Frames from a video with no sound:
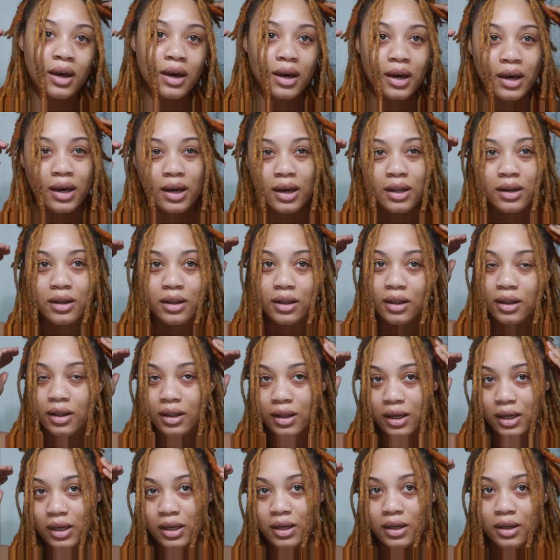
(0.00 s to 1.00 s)
I kind of
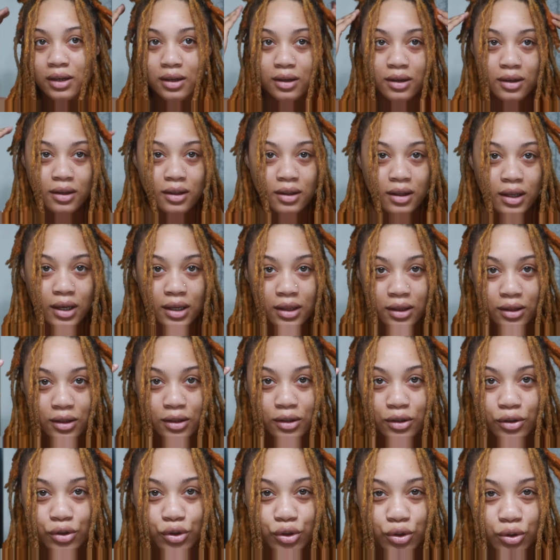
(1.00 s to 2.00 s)
like the
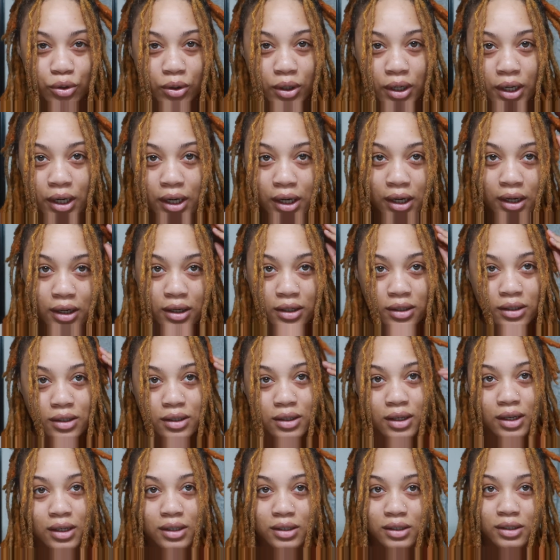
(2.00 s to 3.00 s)
little short hairs,
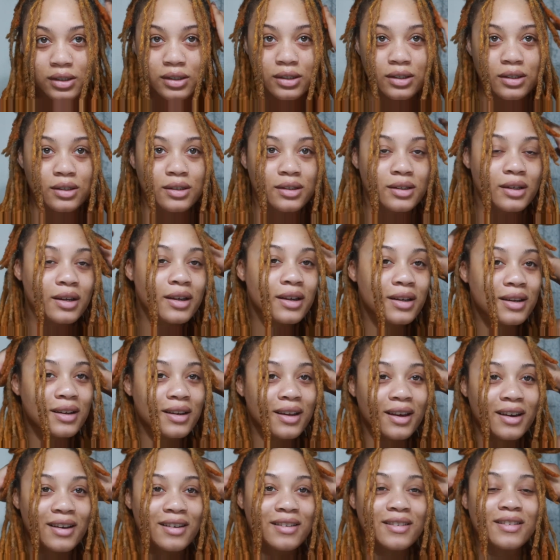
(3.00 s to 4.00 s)
like just sticking
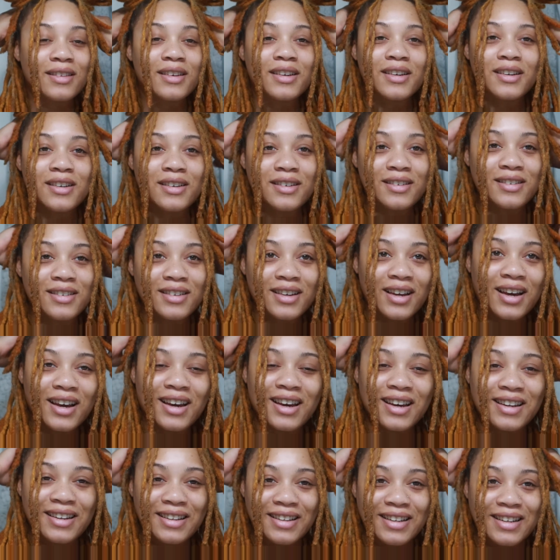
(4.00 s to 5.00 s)
out there. I
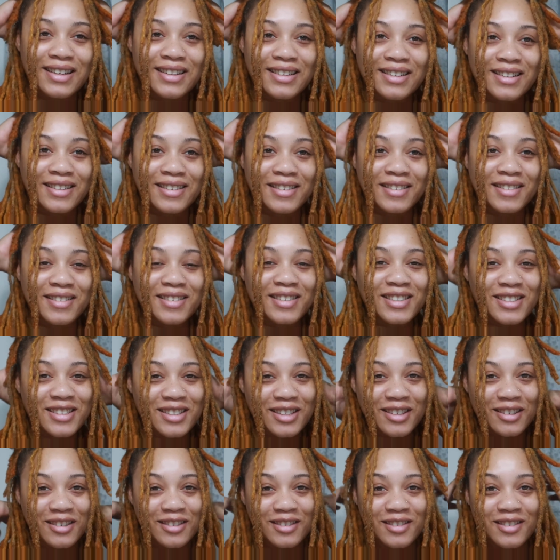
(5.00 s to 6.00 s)
kind of like that. It's
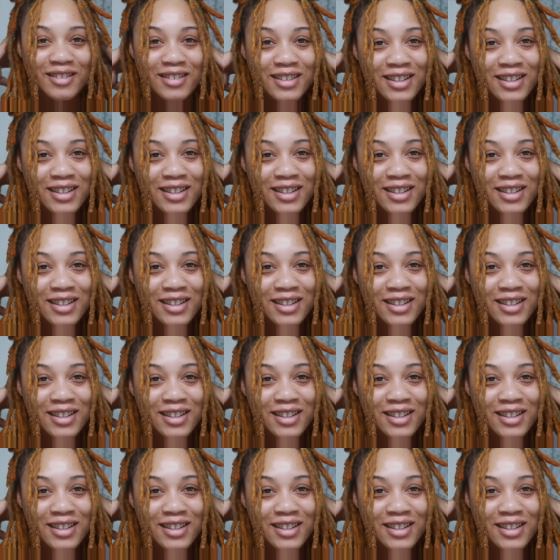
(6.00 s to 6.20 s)
cute.